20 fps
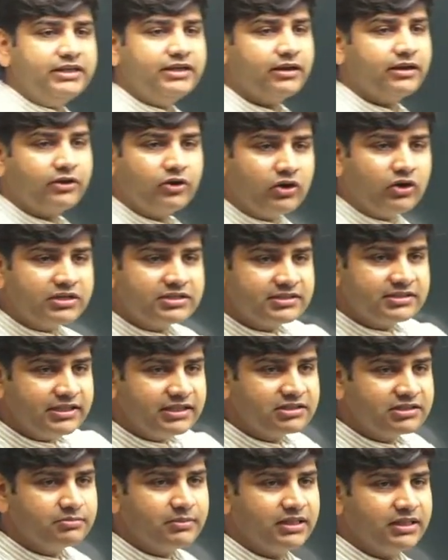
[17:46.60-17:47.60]
not 6
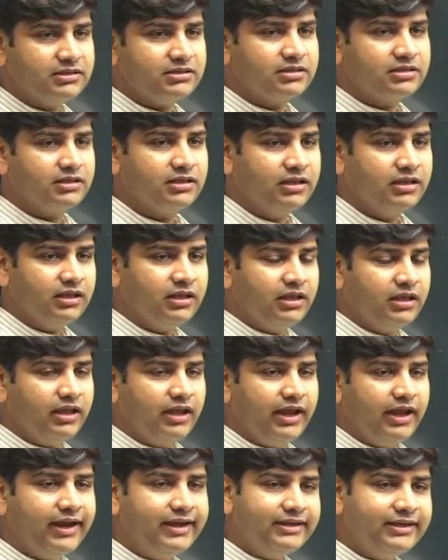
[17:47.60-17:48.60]
months.
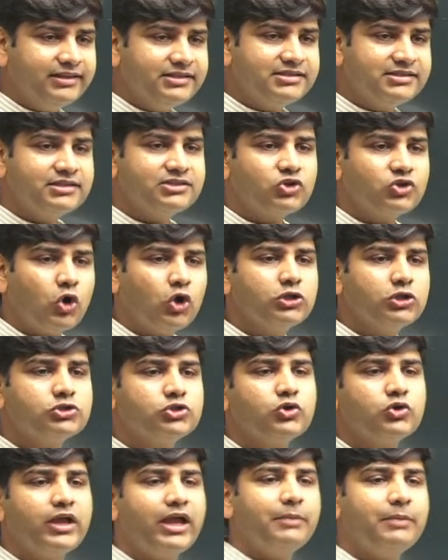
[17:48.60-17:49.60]
And this is also
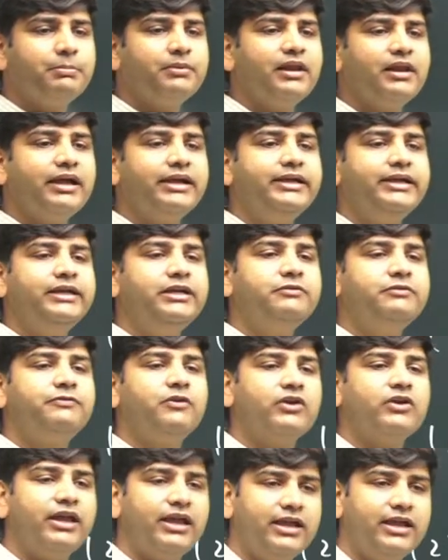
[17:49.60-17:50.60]
applied for
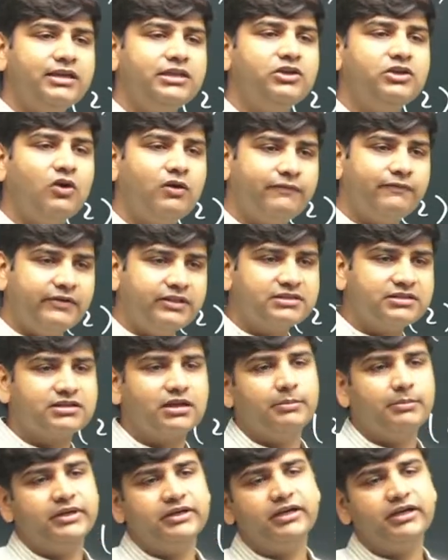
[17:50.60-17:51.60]
any offense
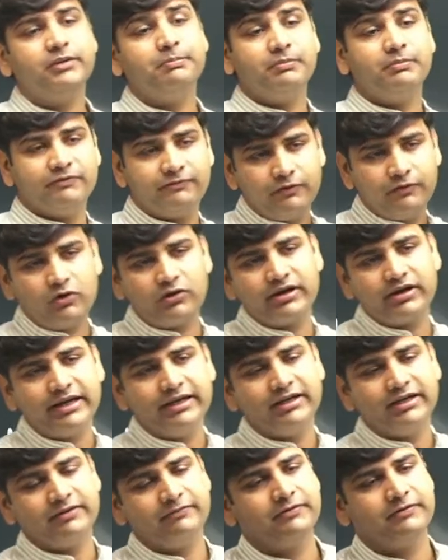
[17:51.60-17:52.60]
committed before
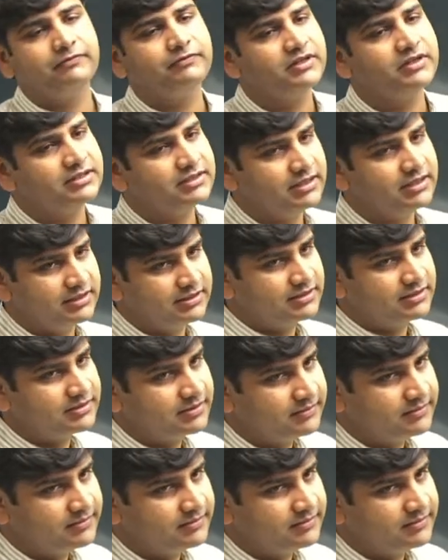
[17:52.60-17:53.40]
1956.